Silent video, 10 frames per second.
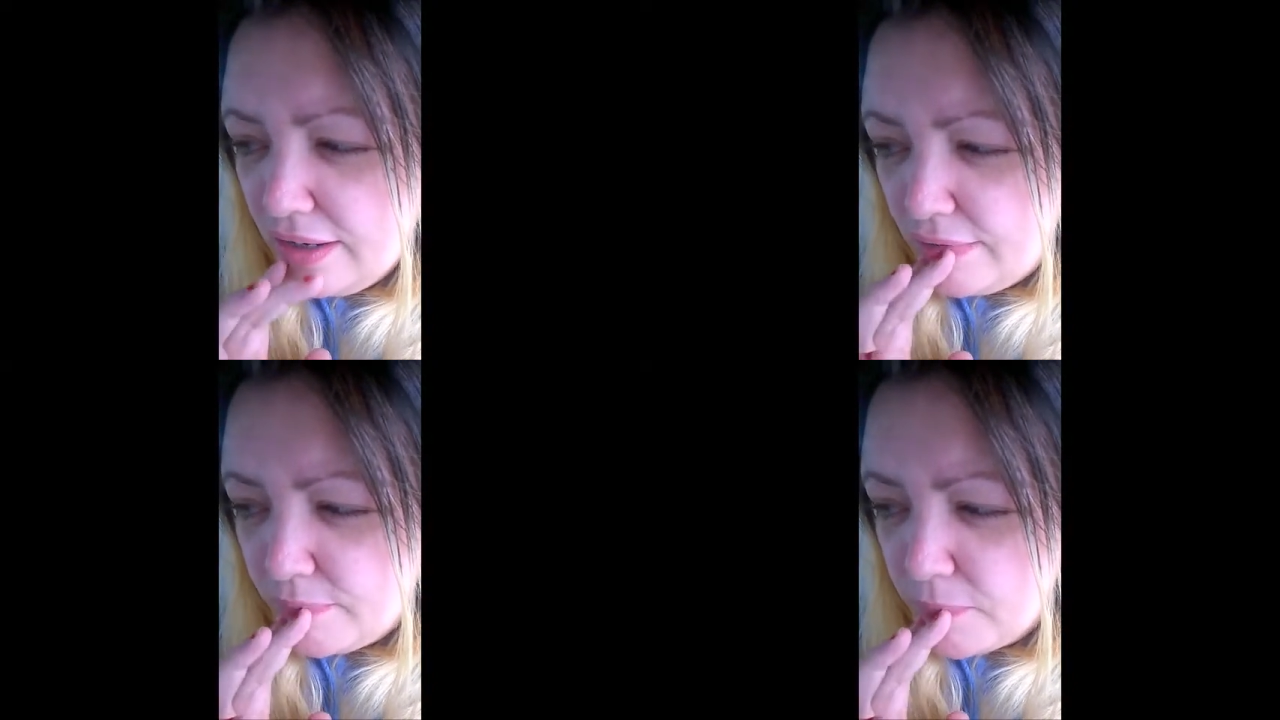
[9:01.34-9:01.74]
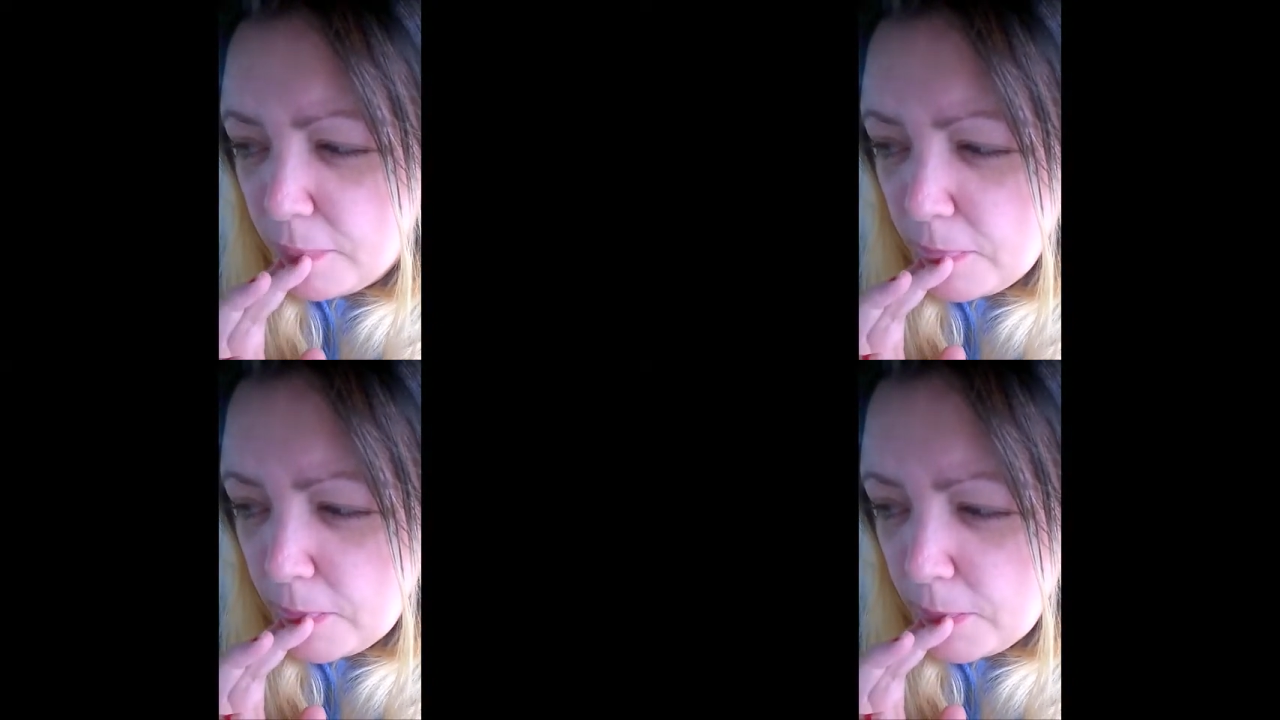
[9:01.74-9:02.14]
I
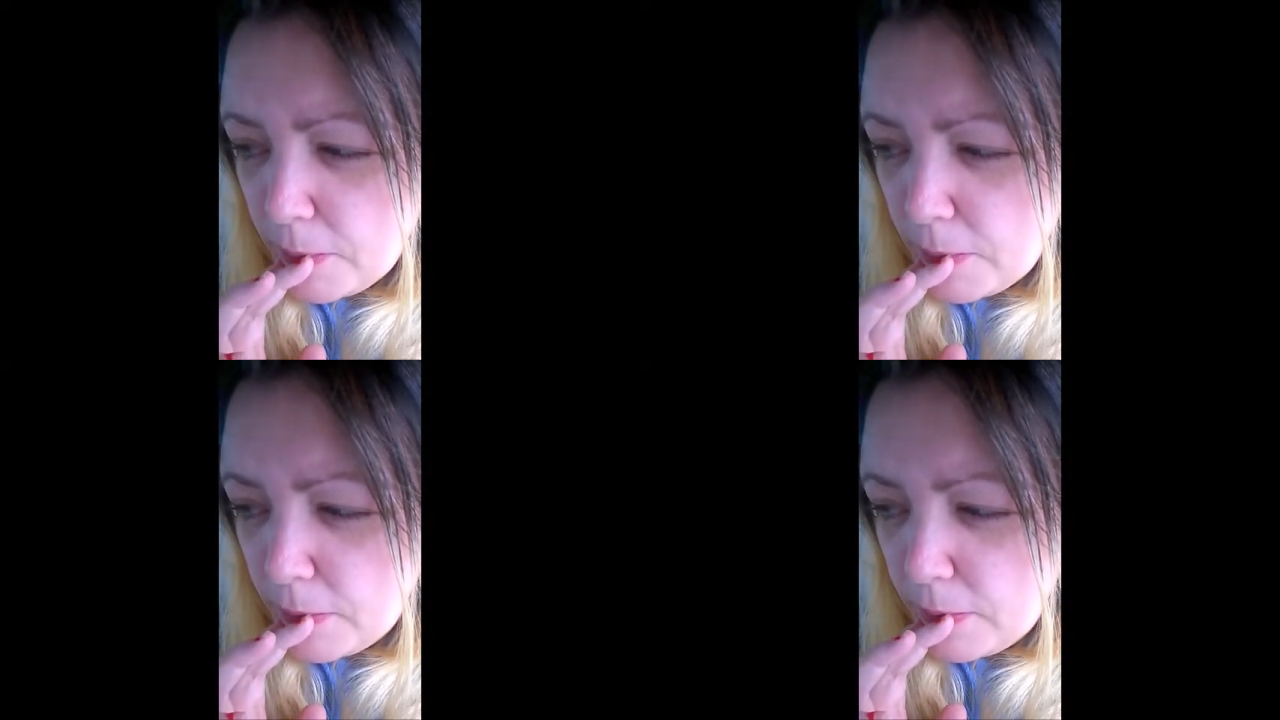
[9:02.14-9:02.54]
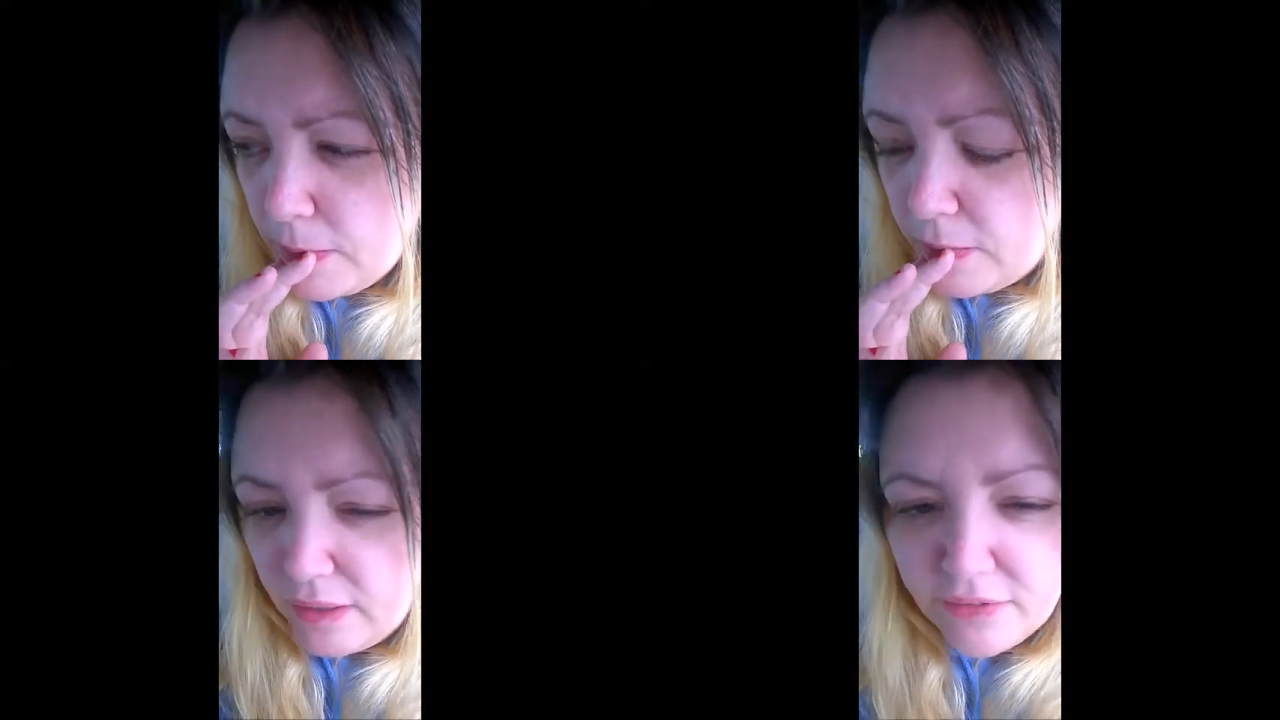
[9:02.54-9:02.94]

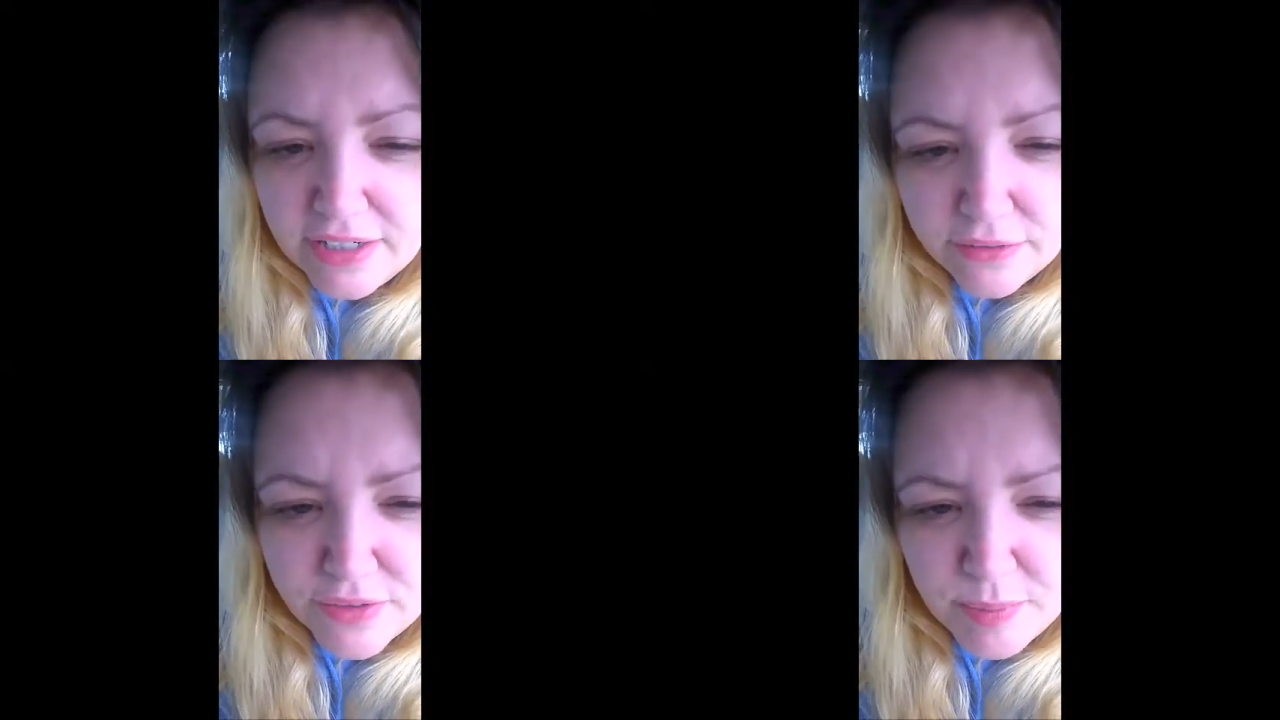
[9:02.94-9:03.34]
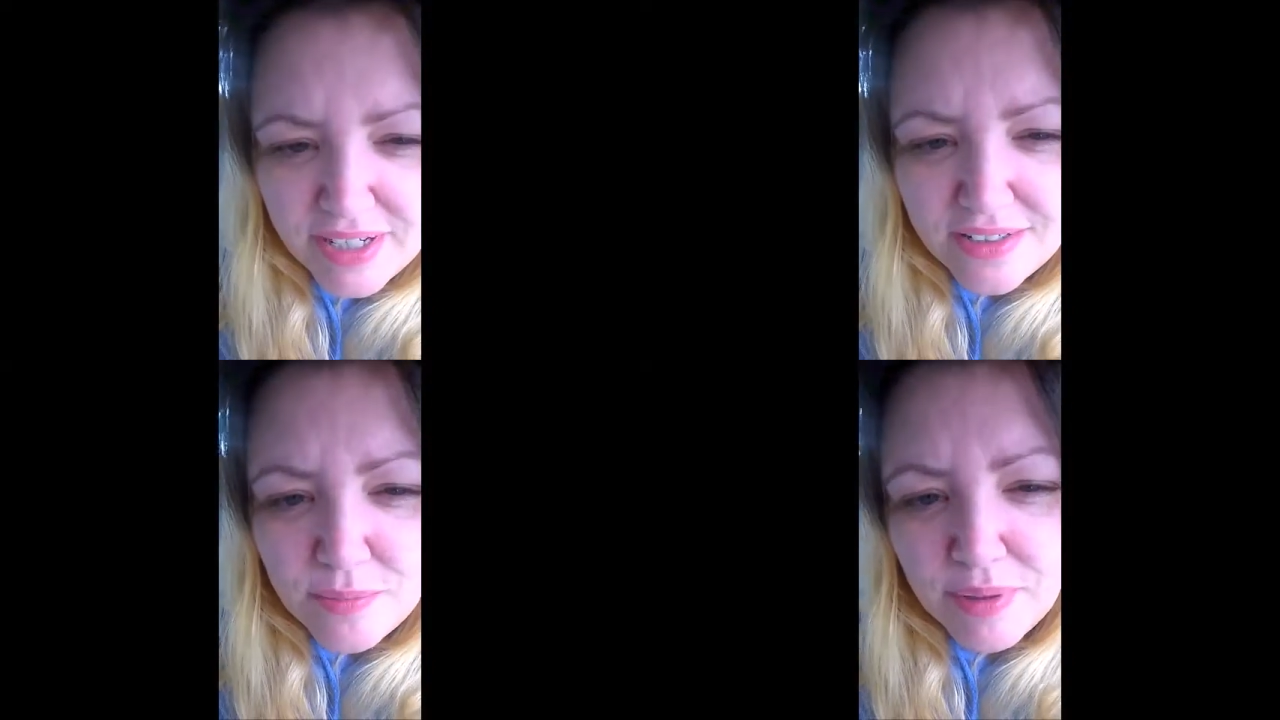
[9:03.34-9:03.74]
ran out of
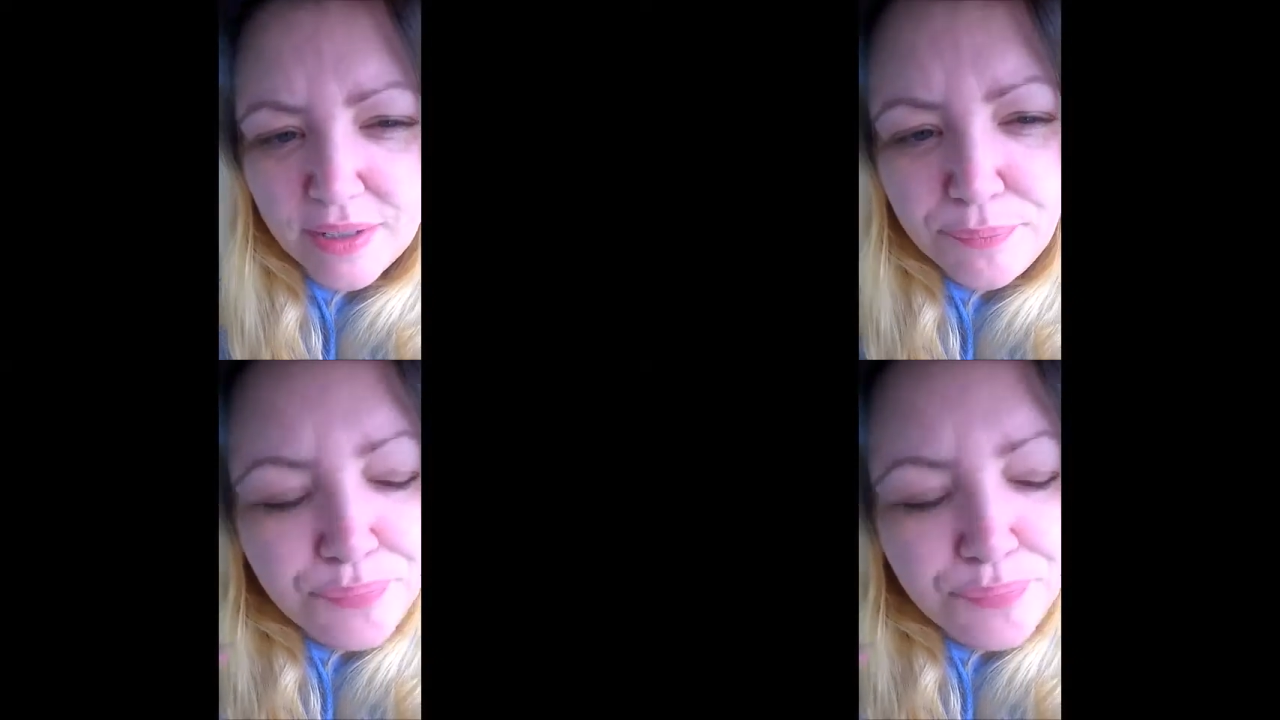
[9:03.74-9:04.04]
space, but